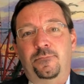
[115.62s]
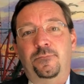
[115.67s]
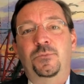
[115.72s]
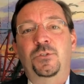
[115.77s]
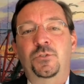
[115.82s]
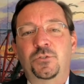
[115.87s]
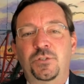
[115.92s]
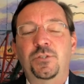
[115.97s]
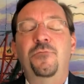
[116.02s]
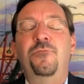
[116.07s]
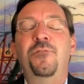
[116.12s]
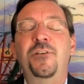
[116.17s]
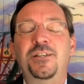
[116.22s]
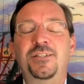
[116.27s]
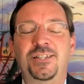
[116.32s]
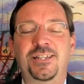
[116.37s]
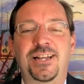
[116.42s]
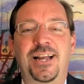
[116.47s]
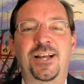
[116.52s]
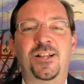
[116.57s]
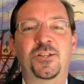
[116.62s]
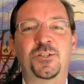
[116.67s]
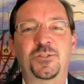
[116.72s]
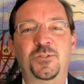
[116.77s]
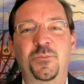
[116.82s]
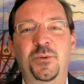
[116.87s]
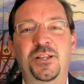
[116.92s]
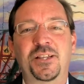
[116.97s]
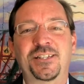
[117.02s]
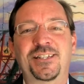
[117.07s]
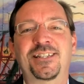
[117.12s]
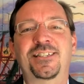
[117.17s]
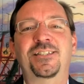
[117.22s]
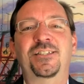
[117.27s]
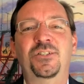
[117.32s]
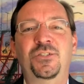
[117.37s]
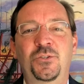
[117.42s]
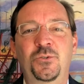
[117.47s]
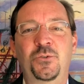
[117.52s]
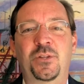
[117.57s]
there's sufficient eligibility to
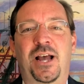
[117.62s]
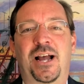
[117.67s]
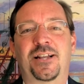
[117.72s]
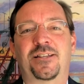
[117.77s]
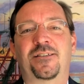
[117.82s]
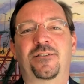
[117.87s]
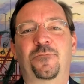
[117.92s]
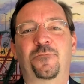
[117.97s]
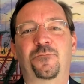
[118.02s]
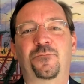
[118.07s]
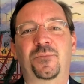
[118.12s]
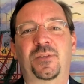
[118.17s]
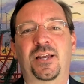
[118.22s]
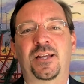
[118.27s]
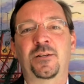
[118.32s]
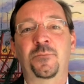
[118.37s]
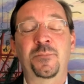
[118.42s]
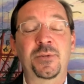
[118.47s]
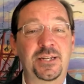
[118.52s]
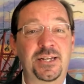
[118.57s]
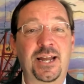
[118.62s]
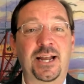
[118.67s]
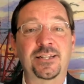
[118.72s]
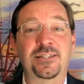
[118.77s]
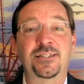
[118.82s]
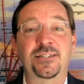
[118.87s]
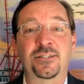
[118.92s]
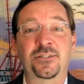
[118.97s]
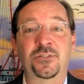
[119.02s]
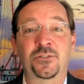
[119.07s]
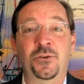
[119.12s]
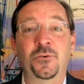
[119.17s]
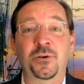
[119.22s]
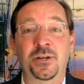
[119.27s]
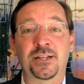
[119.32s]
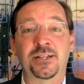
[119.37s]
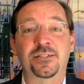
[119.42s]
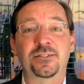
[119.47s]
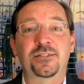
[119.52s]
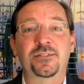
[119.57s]
do that. And in many cases, there
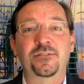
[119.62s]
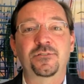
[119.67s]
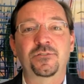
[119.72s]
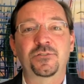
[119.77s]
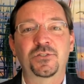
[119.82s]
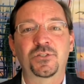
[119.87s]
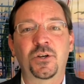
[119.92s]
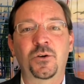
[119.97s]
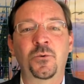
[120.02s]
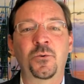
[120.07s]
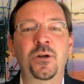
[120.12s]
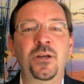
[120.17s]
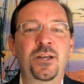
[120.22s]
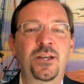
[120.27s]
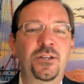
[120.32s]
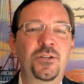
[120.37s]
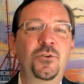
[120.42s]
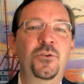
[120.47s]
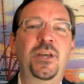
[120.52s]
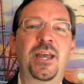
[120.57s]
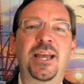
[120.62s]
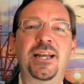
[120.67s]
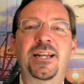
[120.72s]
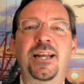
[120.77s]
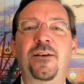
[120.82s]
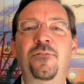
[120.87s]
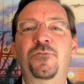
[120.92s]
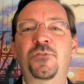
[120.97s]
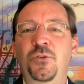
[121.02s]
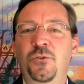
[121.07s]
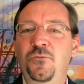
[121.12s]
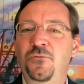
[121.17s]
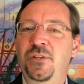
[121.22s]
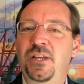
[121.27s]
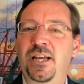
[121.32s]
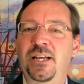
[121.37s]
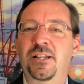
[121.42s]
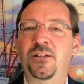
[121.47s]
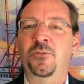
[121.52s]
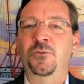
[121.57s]
is. So you can have two
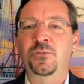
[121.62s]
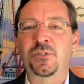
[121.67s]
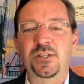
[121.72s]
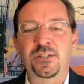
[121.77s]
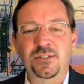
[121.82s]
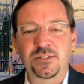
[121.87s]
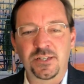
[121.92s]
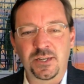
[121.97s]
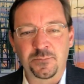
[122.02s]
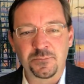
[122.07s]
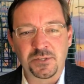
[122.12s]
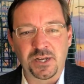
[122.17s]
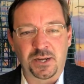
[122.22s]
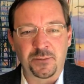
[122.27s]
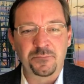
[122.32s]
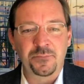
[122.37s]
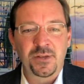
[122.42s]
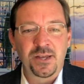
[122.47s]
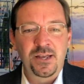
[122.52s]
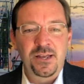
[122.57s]
VA loans at the same time.